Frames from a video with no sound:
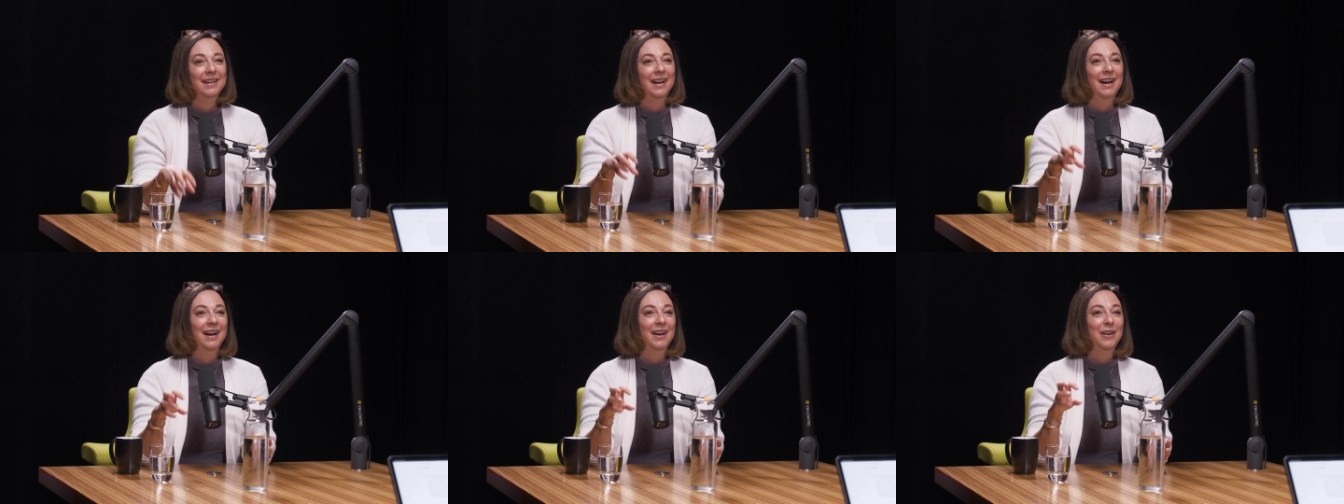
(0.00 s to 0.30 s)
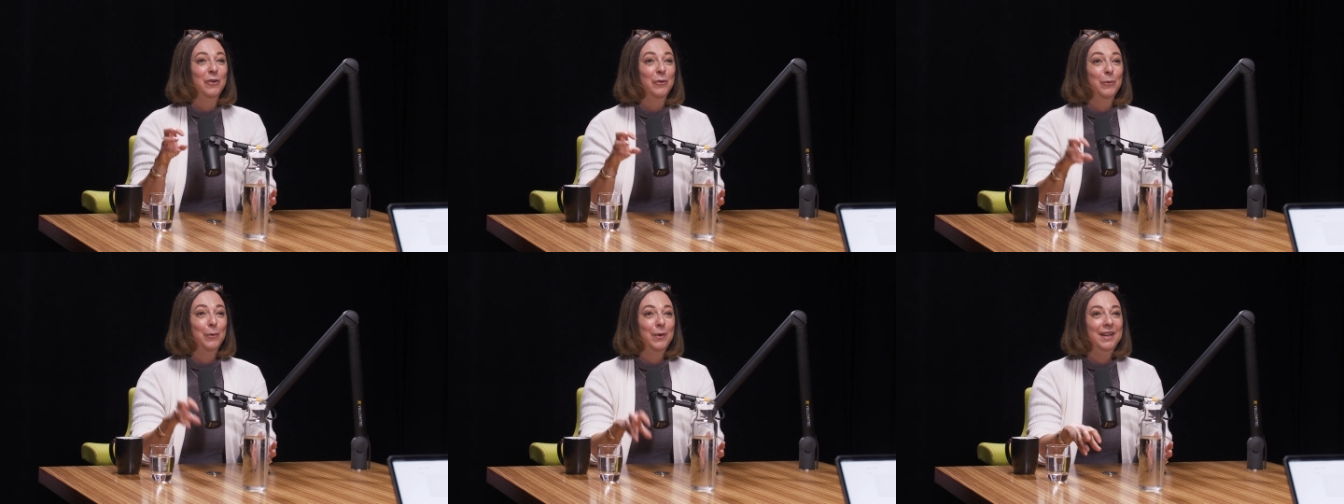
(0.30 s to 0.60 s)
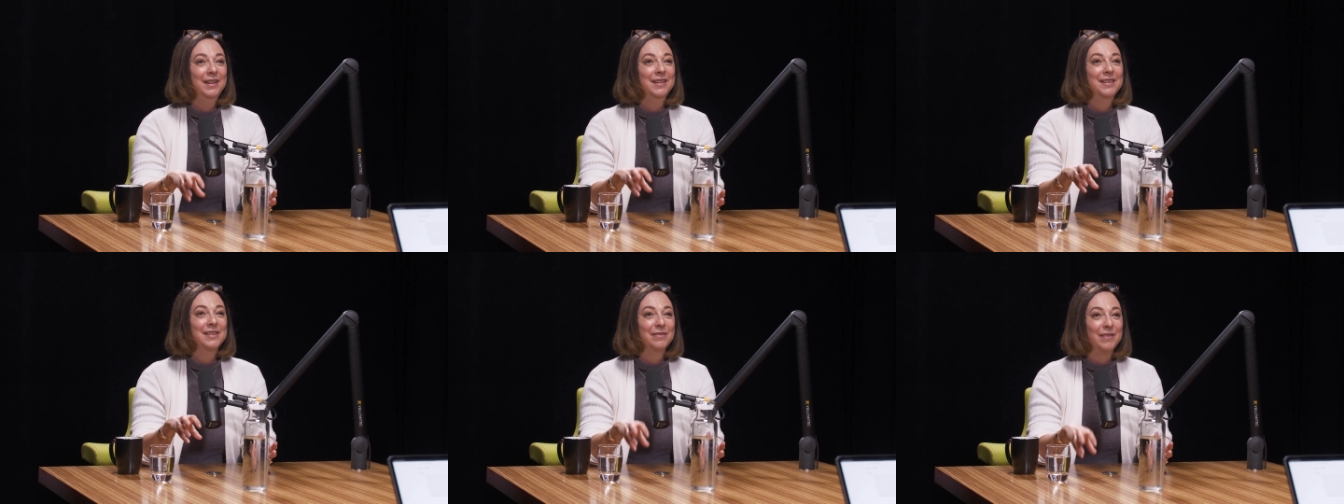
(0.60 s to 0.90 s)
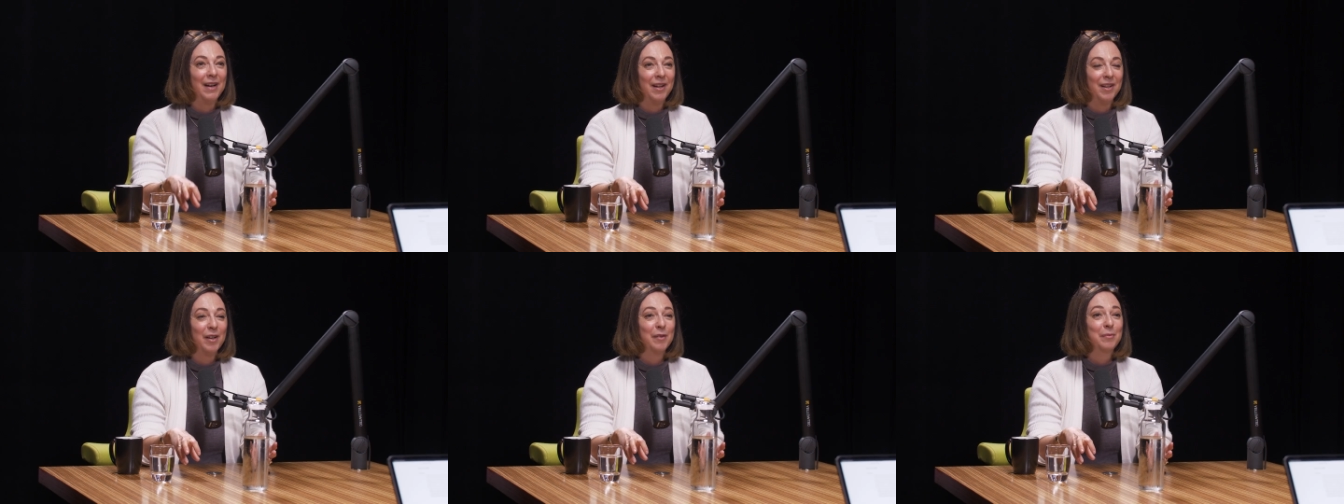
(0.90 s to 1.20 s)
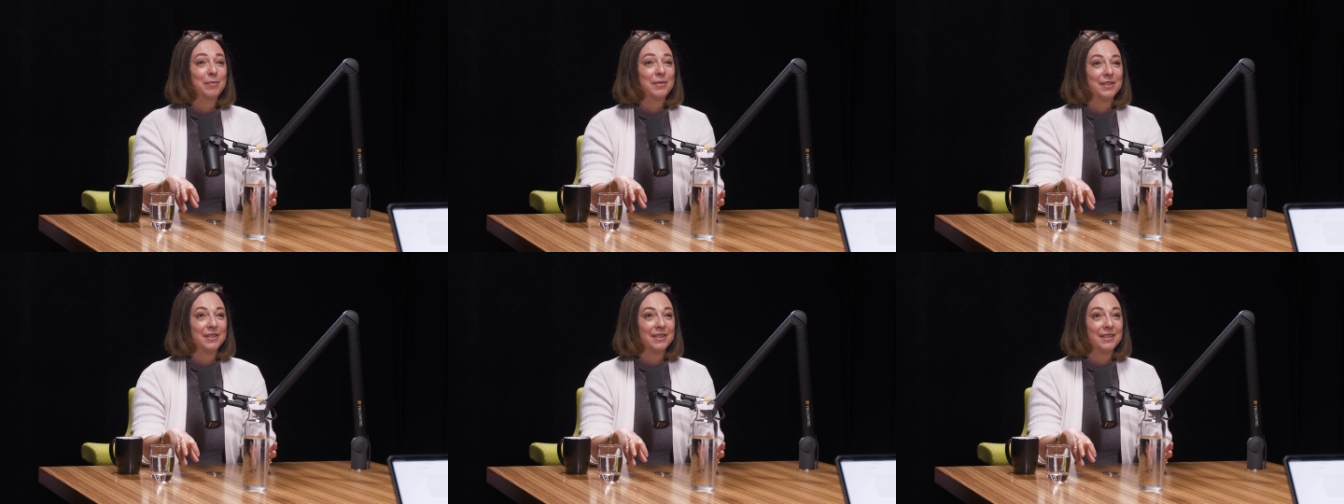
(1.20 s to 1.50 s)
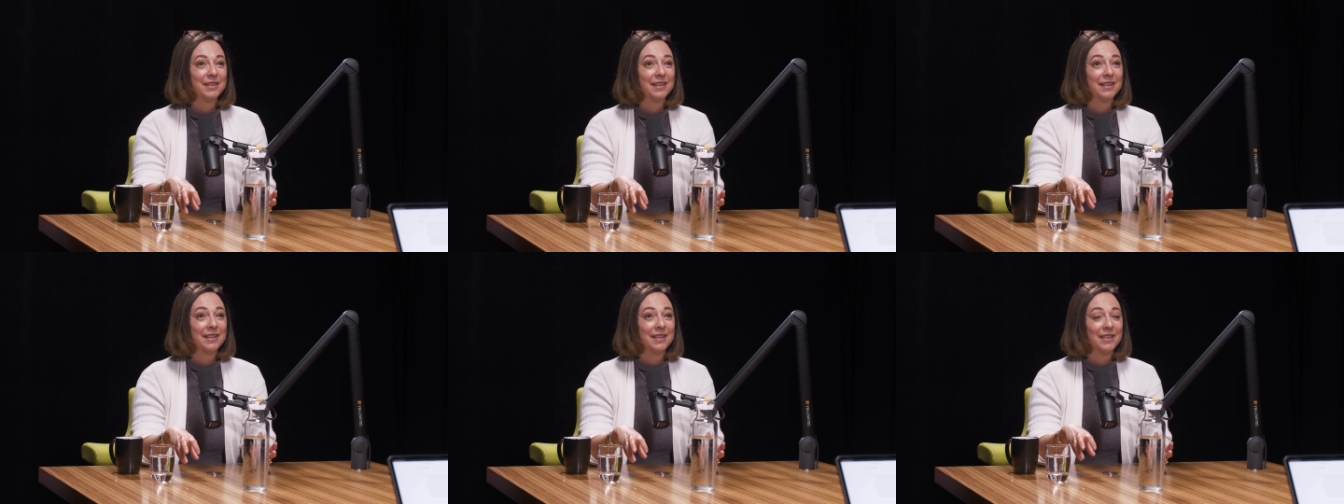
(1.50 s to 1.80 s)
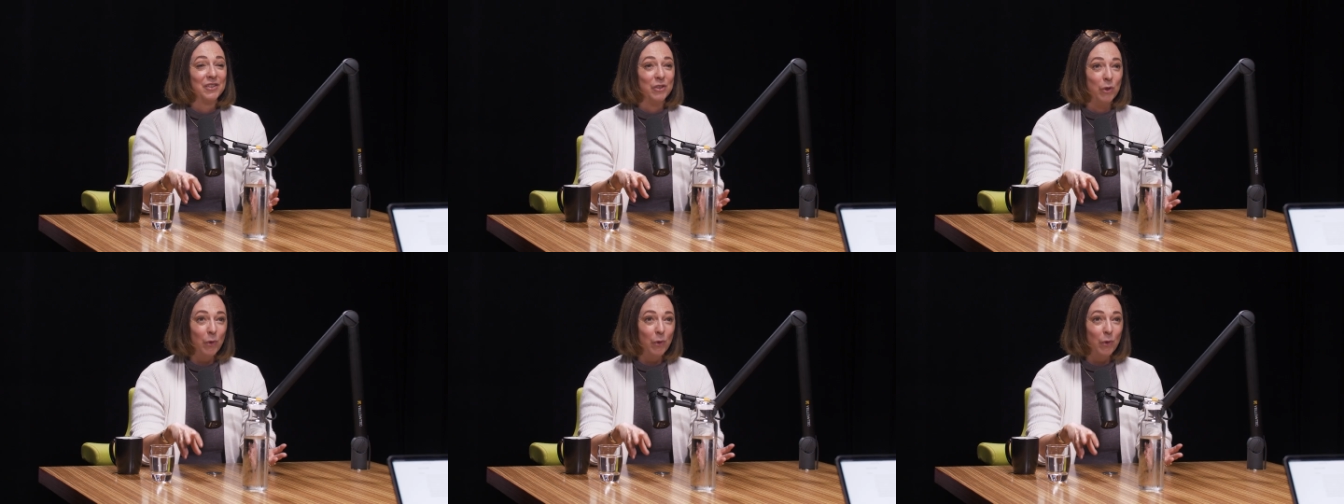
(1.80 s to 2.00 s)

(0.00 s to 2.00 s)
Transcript: uh, we developed this